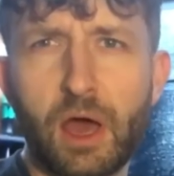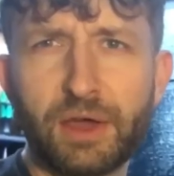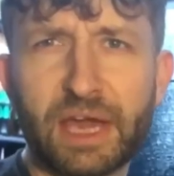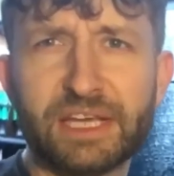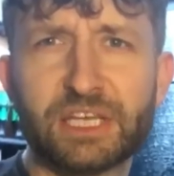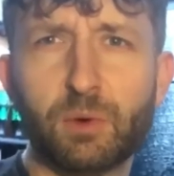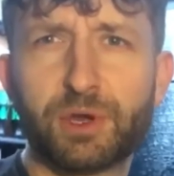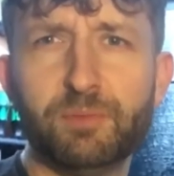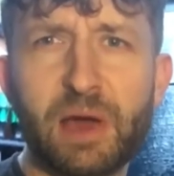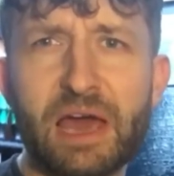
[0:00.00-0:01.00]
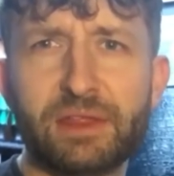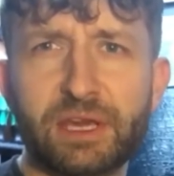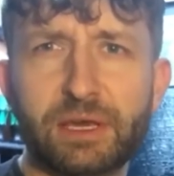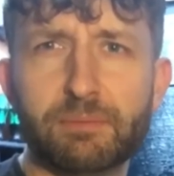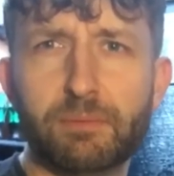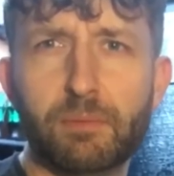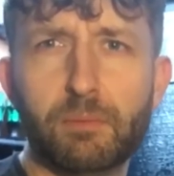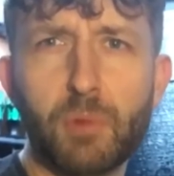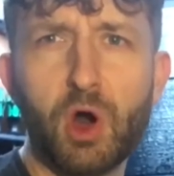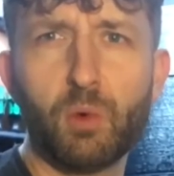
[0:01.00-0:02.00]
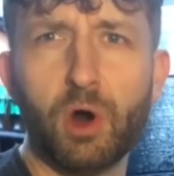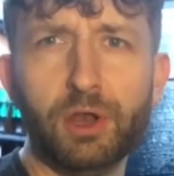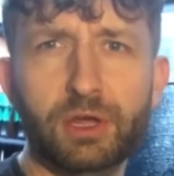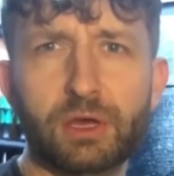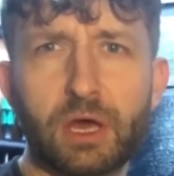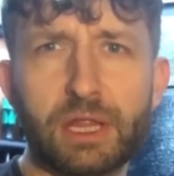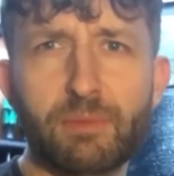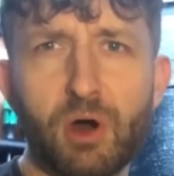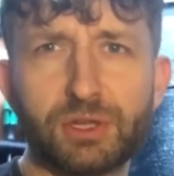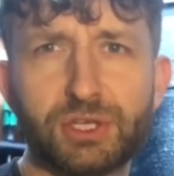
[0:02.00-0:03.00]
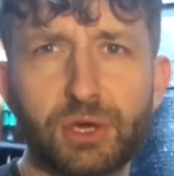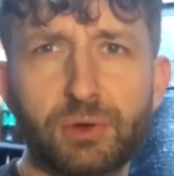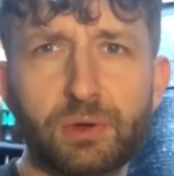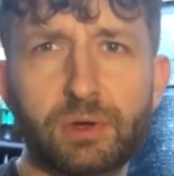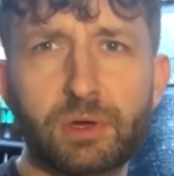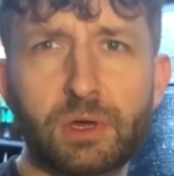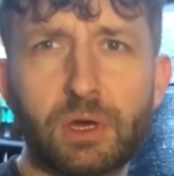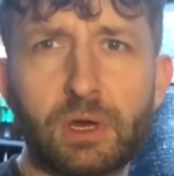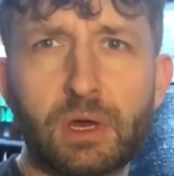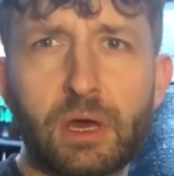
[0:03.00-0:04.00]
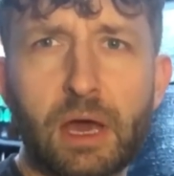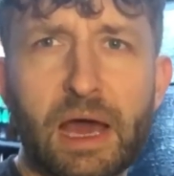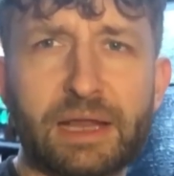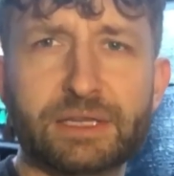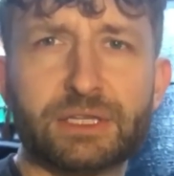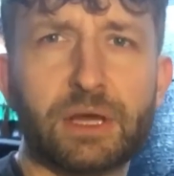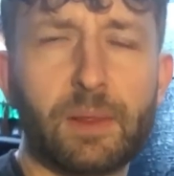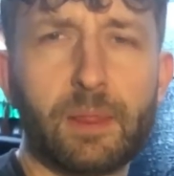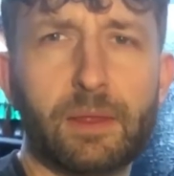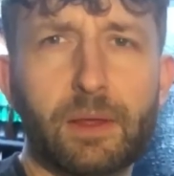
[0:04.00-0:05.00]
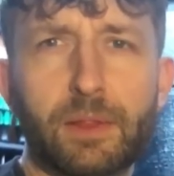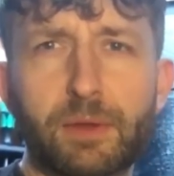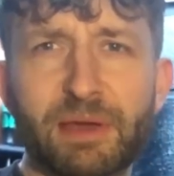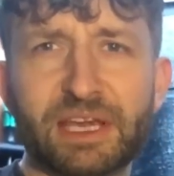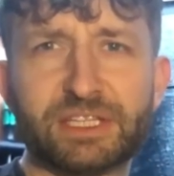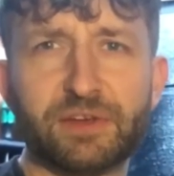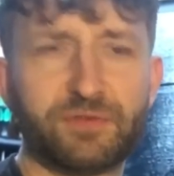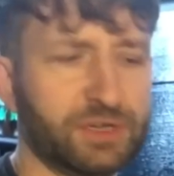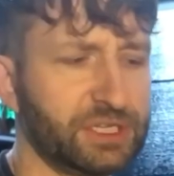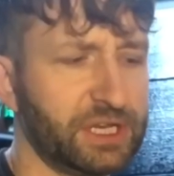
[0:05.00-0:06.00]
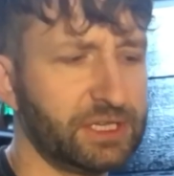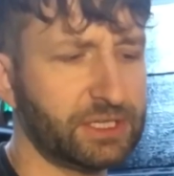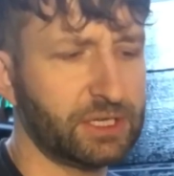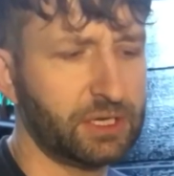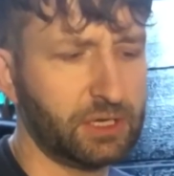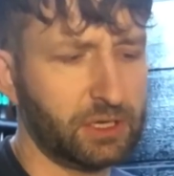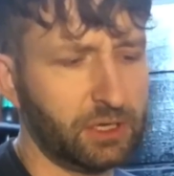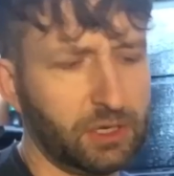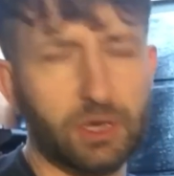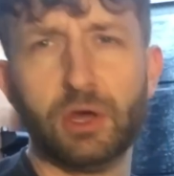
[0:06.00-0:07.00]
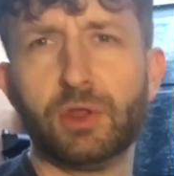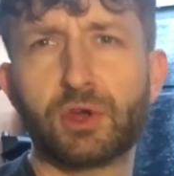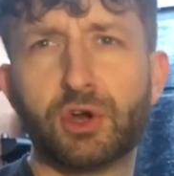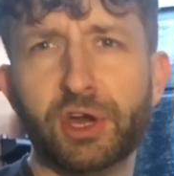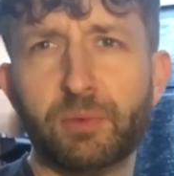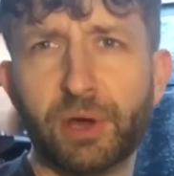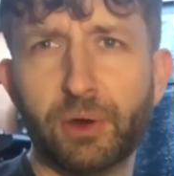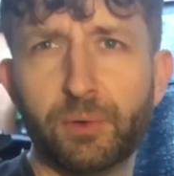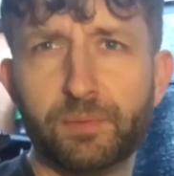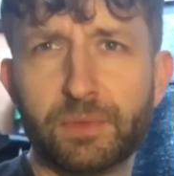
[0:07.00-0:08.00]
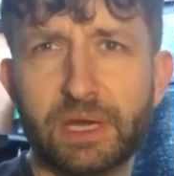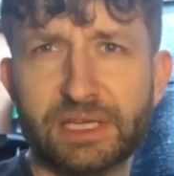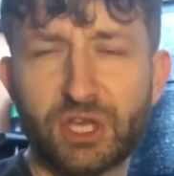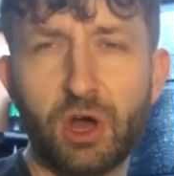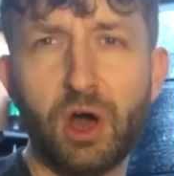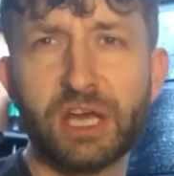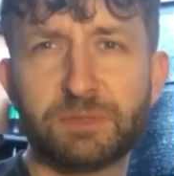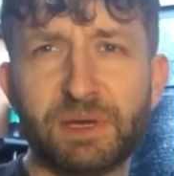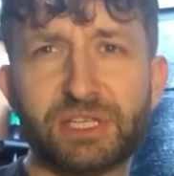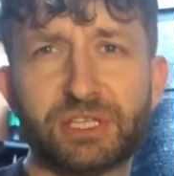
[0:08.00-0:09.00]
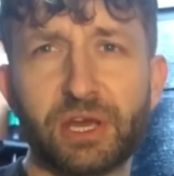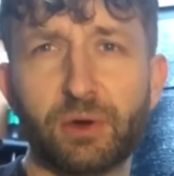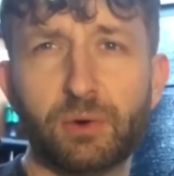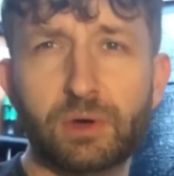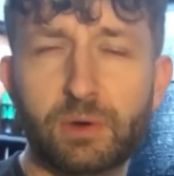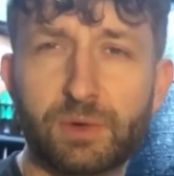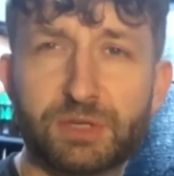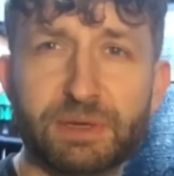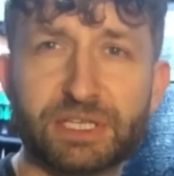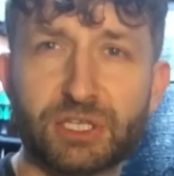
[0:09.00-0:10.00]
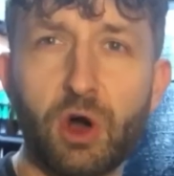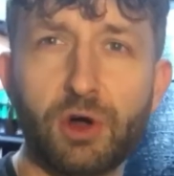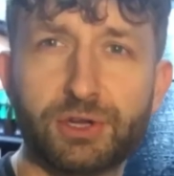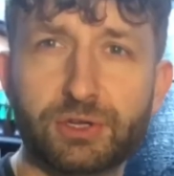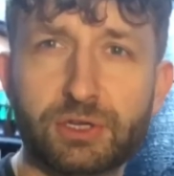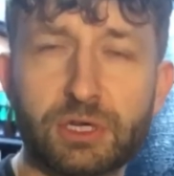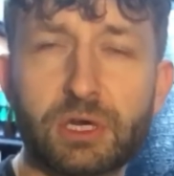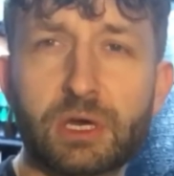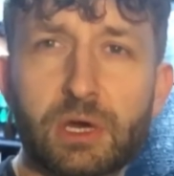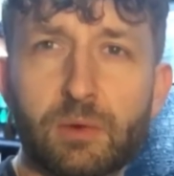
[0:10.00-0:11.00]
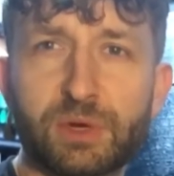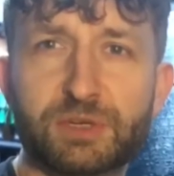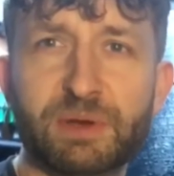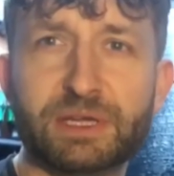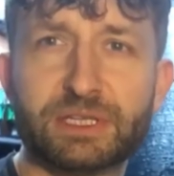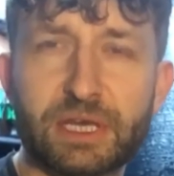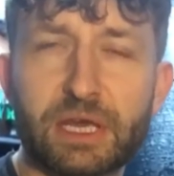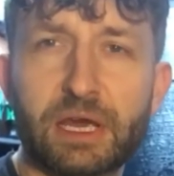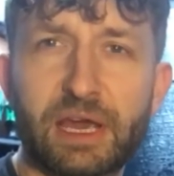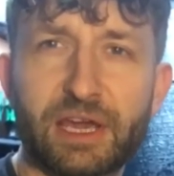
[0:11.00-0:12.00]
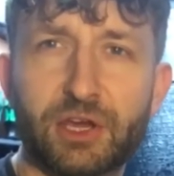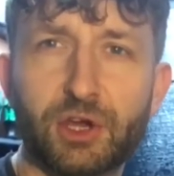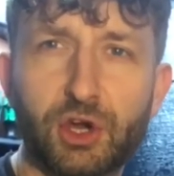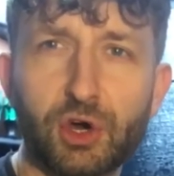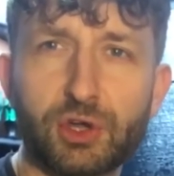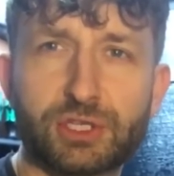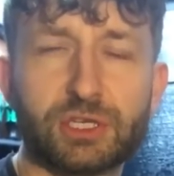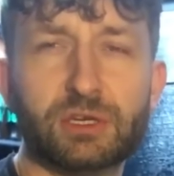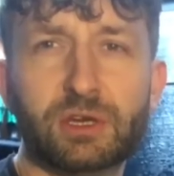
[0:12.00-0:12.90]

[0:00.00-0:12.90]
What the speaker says: Okay, so we'll compare the Mark I and the Mark II, and the biggest difference is the cutting wheel. It's high-speed steel, which means it's hardened, which means it can cut.